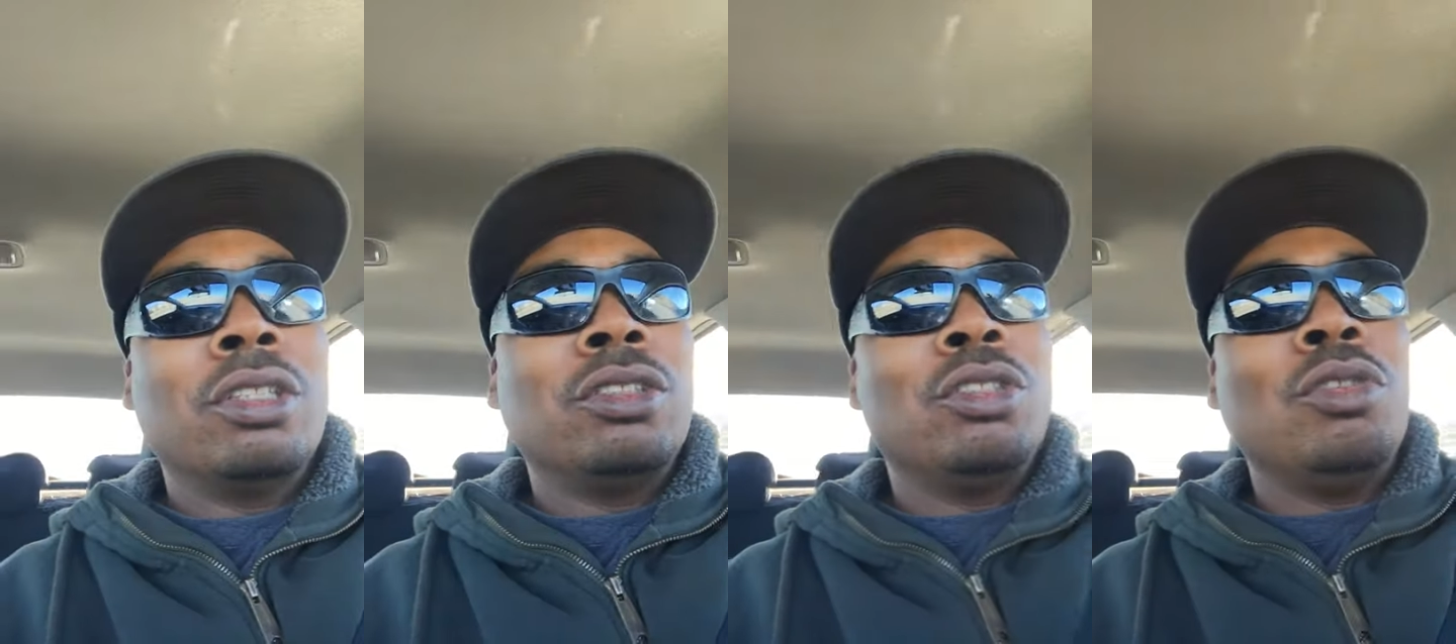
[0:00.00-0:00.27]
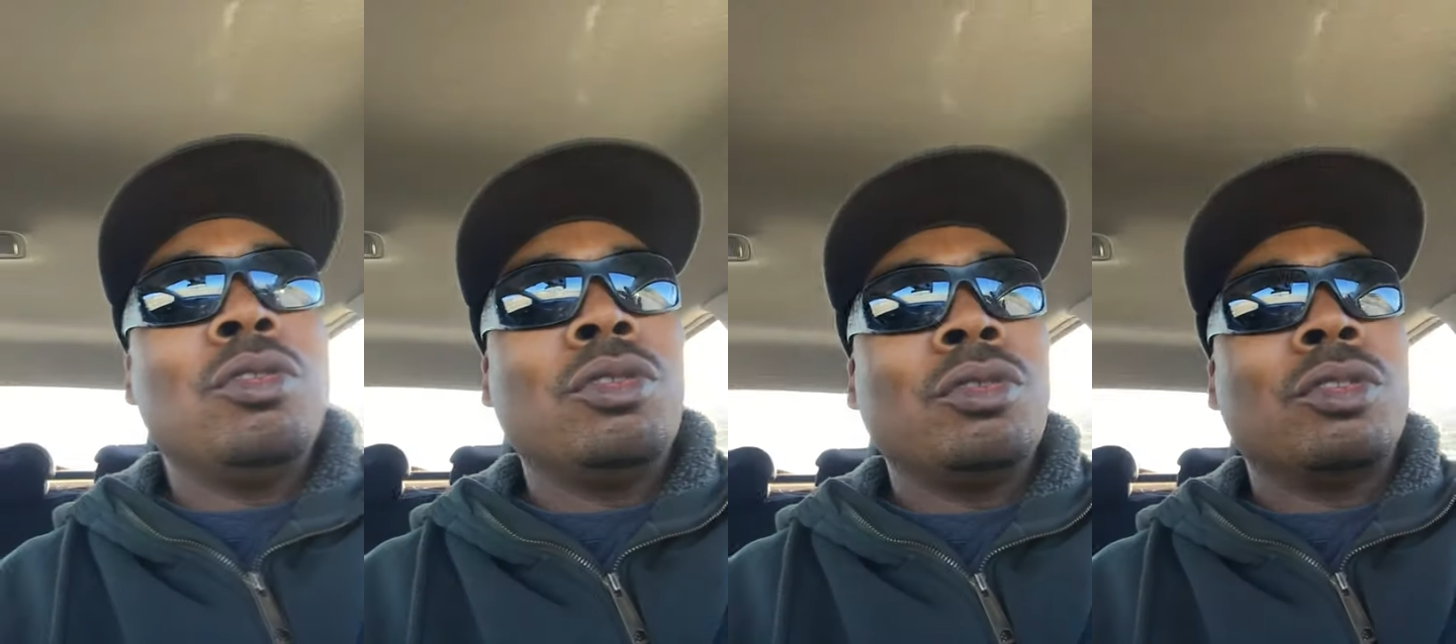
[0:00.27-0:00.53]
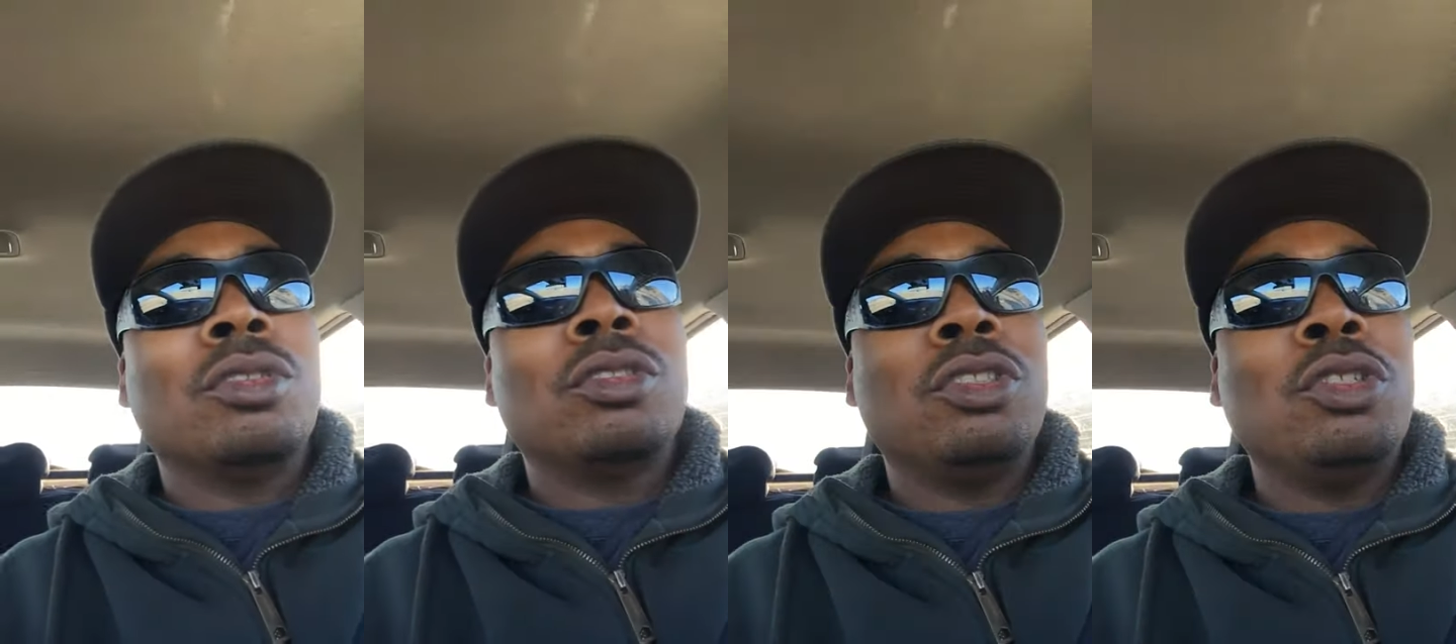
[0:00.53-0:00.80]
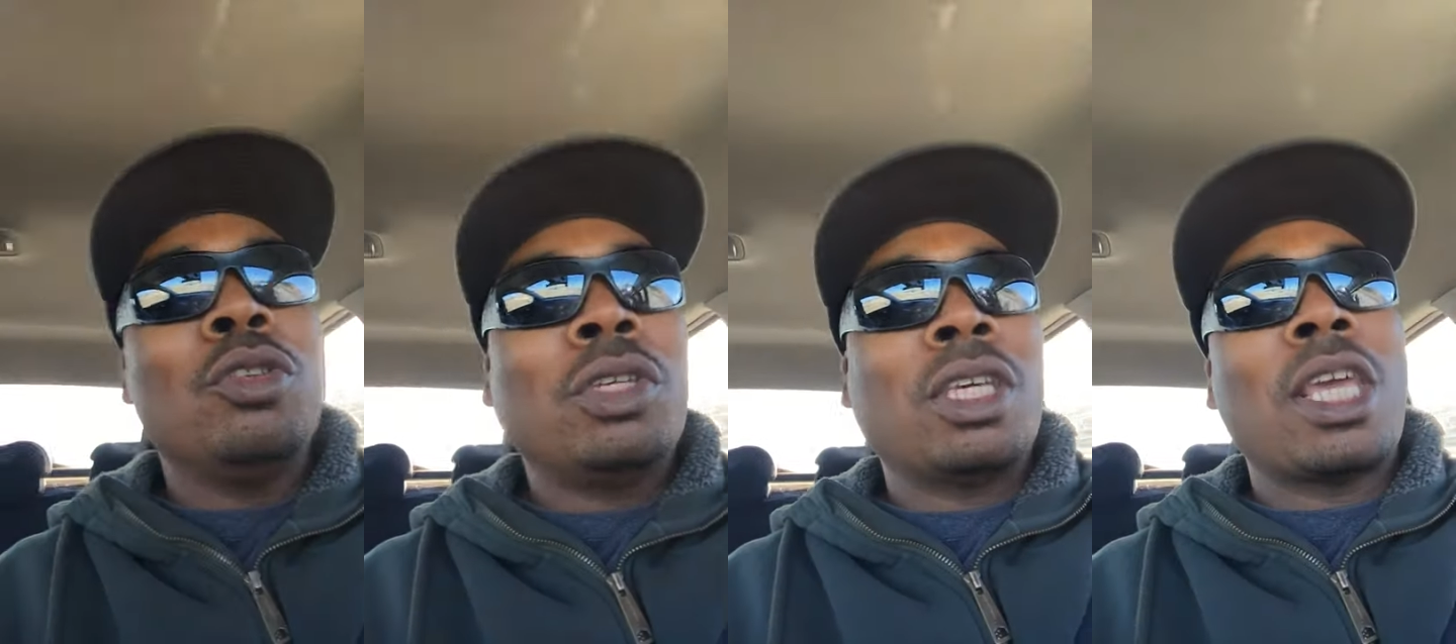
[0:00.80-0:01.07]
You
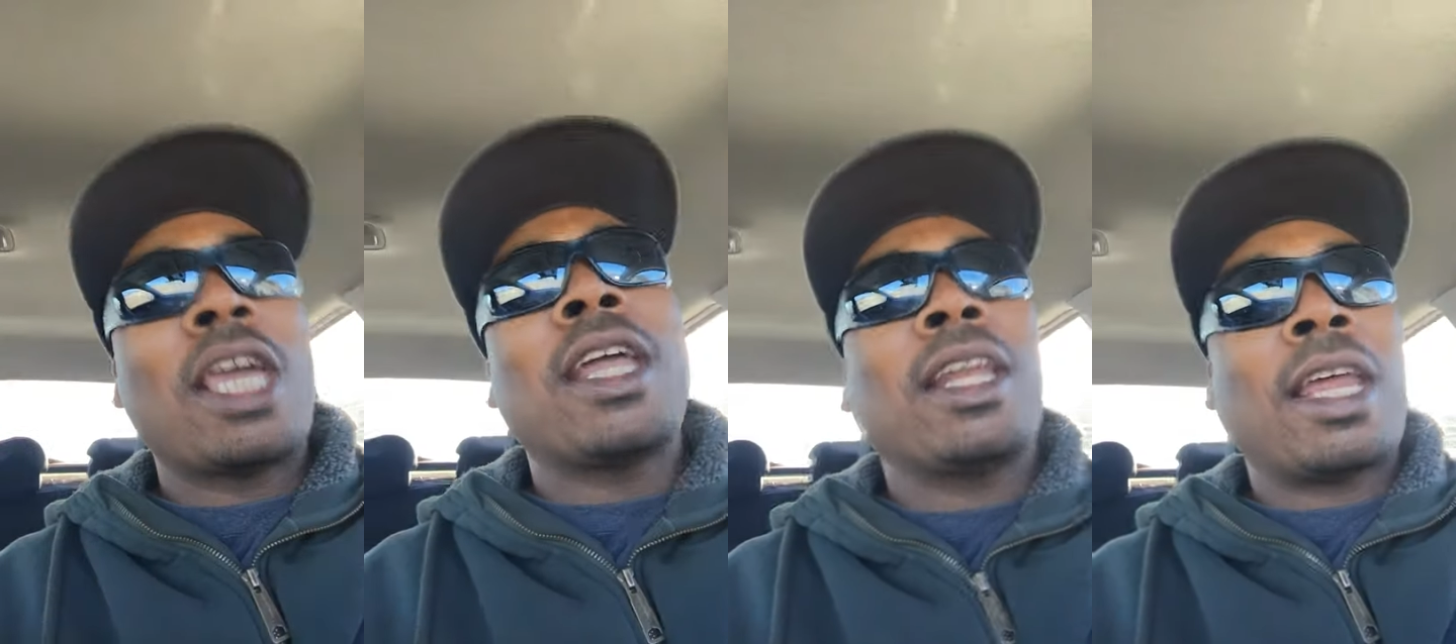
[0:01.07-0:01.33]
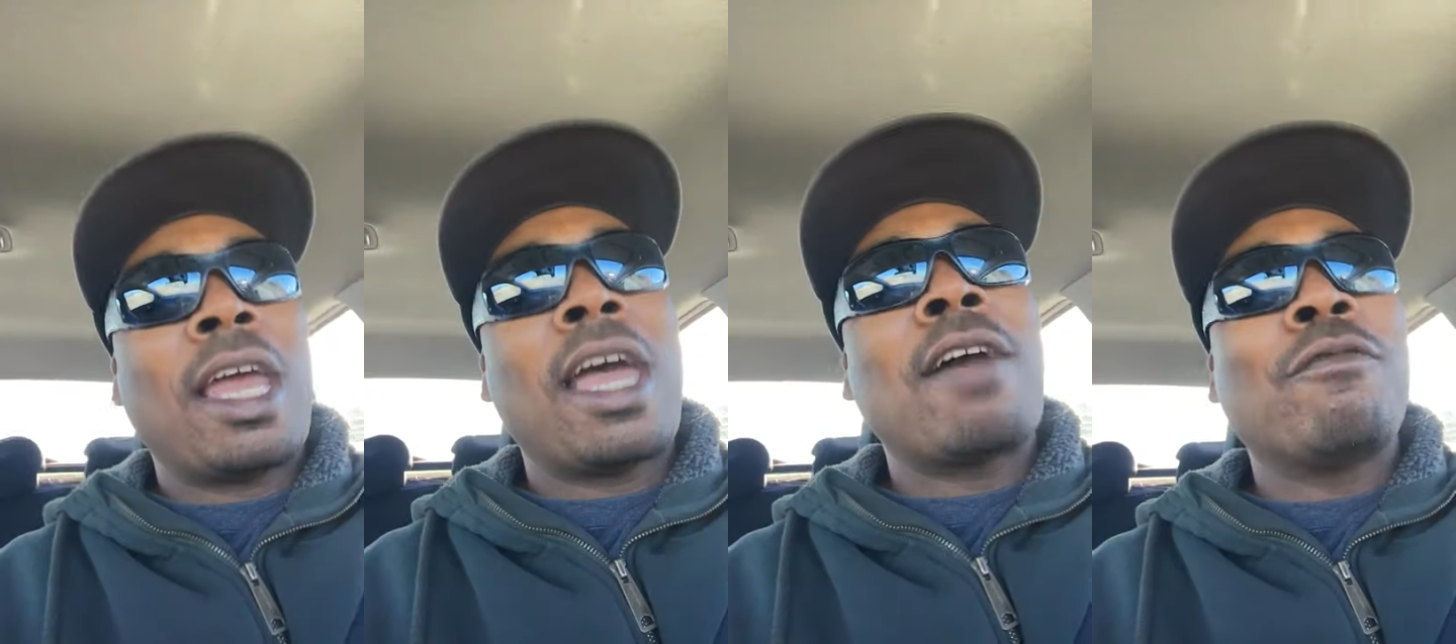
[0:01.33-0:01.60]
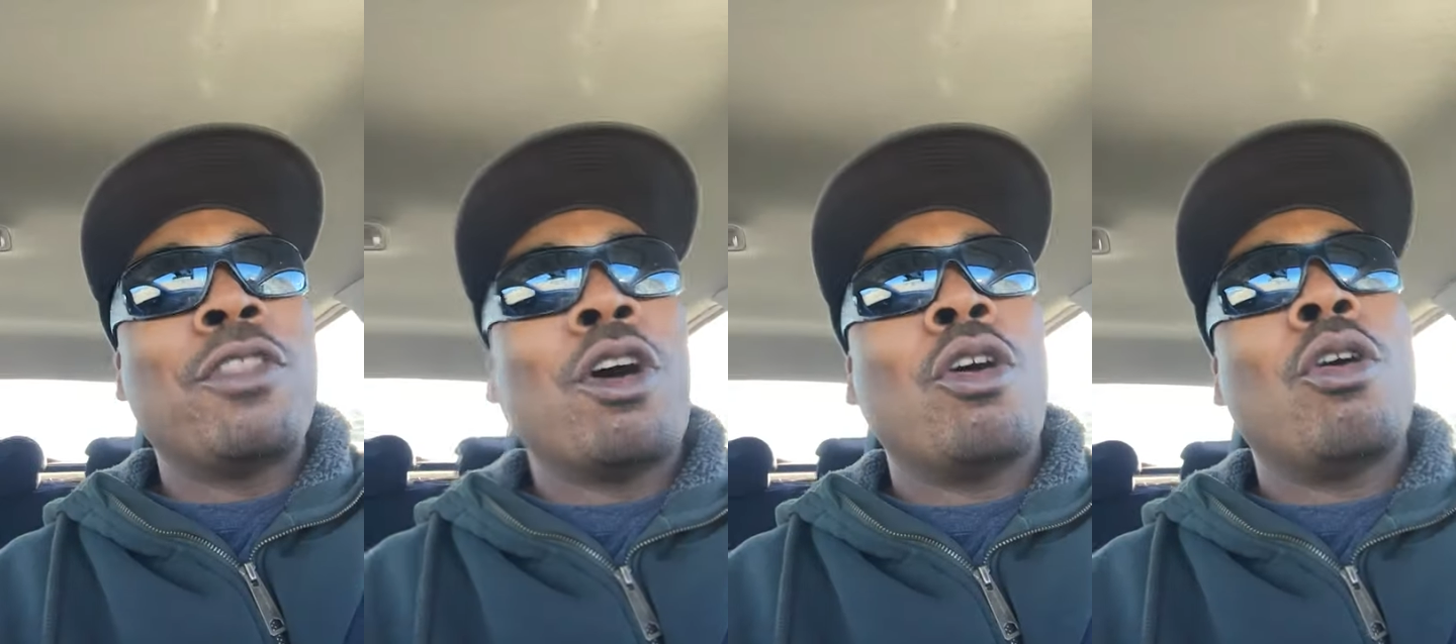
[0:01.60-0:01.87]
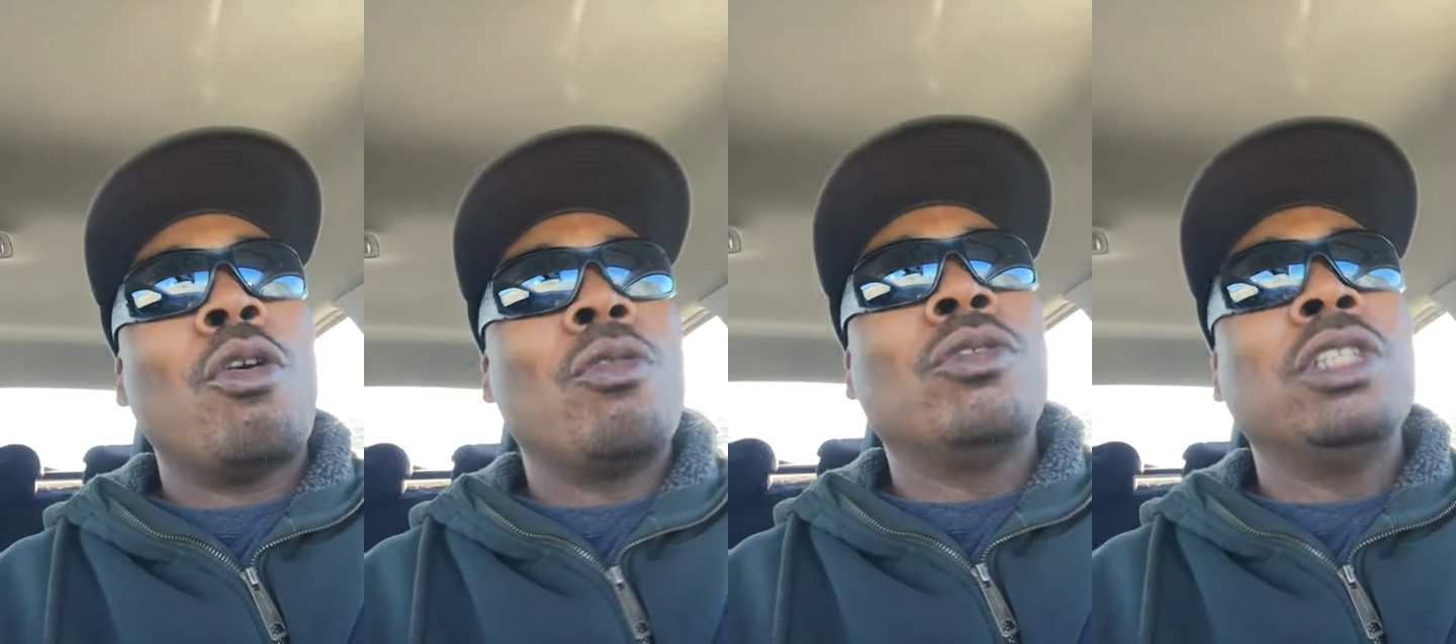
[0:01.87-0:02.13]
you can't have the
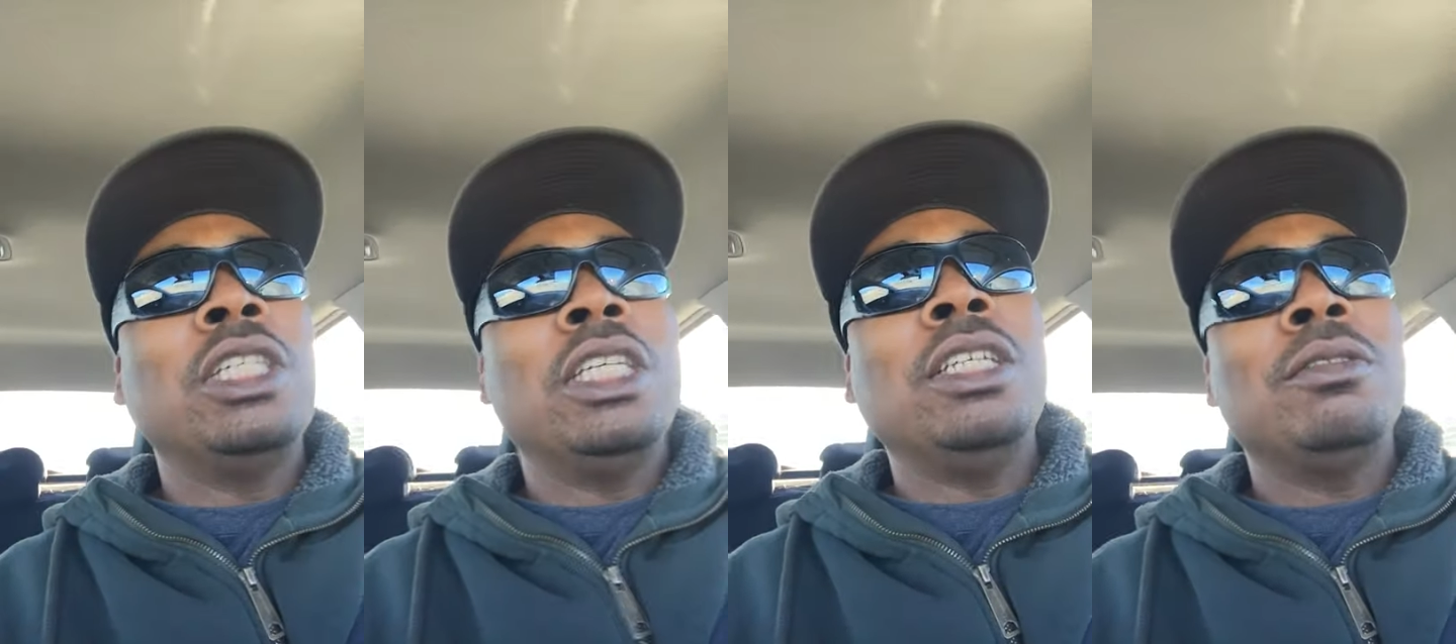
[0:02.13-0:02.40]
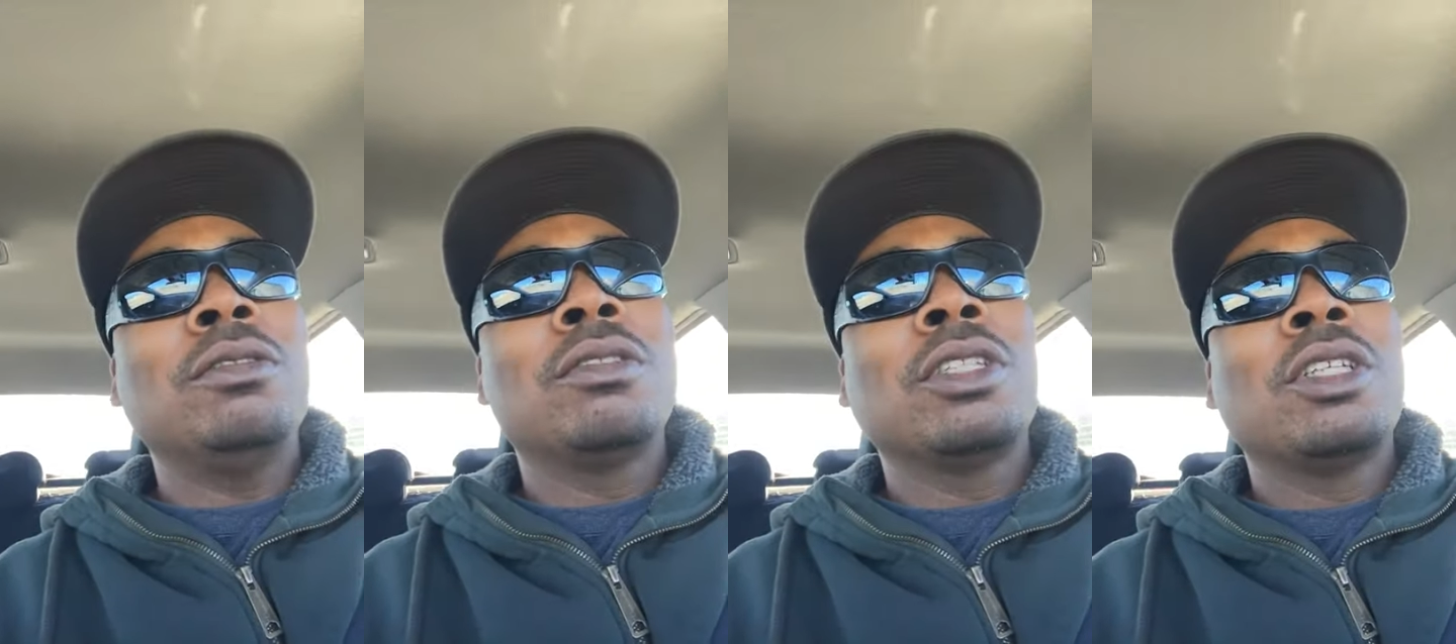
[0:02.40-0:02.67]
only